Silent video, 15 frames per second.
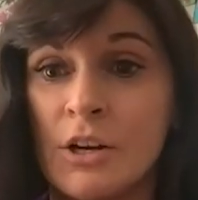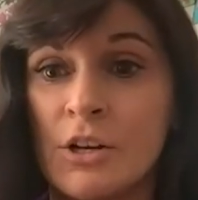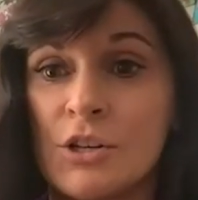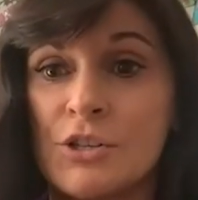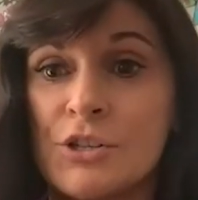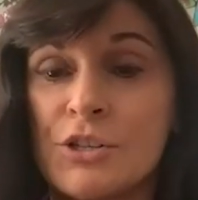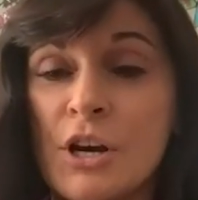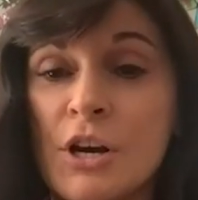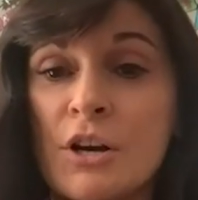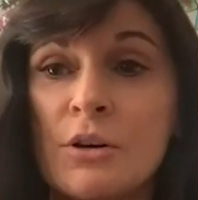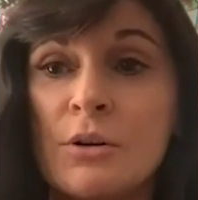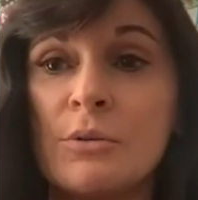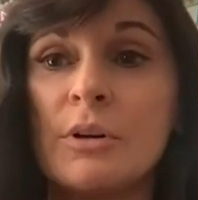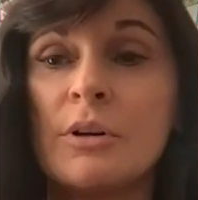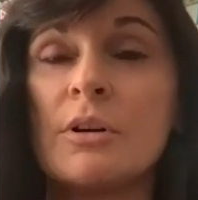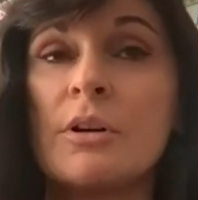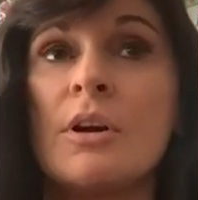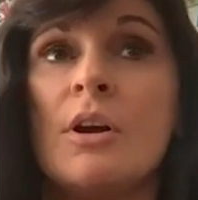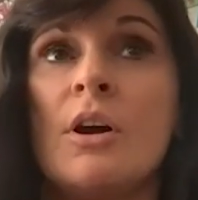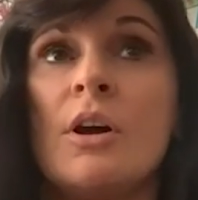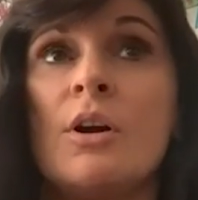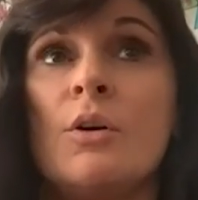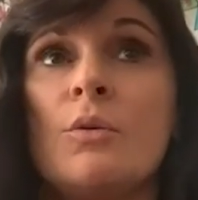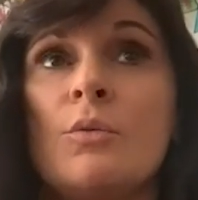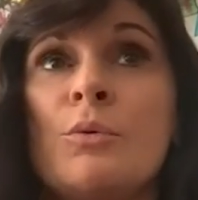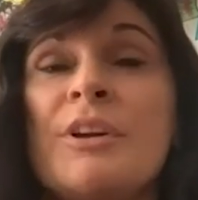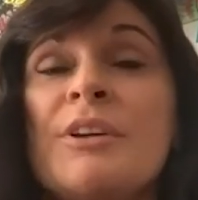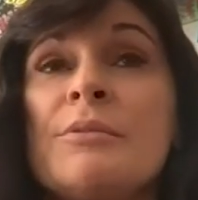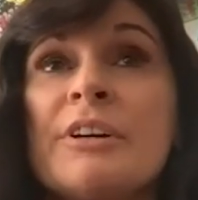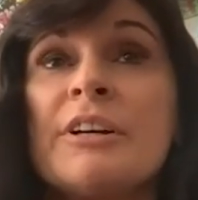So
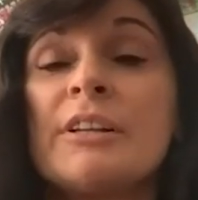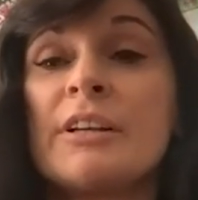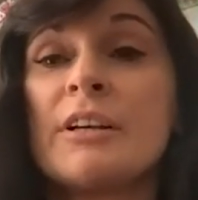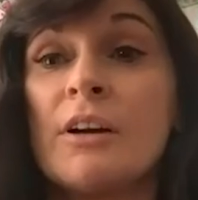we really